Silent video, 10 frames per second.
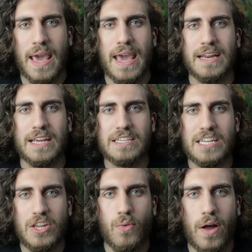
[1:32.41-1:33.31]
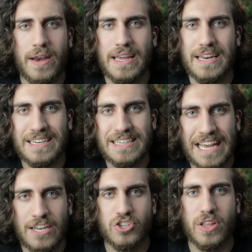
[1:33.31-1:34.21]
and continue on in
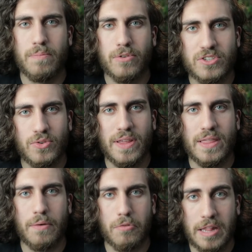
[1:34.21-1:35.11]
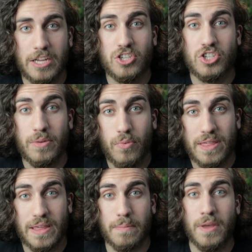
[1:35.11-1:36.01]
intentionally pursuing that relationship
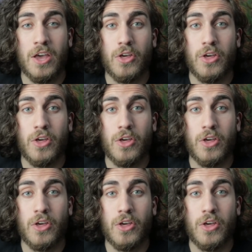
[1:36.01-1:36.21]
with Him